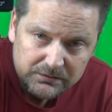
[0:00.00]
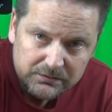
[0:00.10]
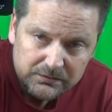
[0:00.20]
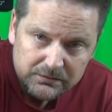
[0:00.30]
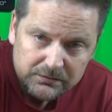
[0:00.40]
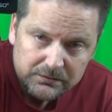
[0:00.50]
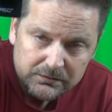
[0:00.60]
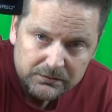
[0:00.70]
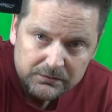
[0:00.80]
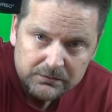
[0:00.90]

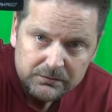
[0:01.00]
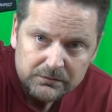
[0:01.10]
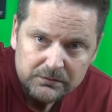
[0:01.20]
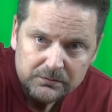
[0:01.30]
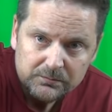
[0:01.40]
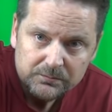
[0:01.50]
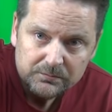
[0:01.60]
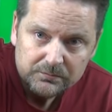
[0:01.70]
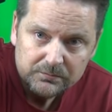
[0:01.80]
No one is speaking in this clip.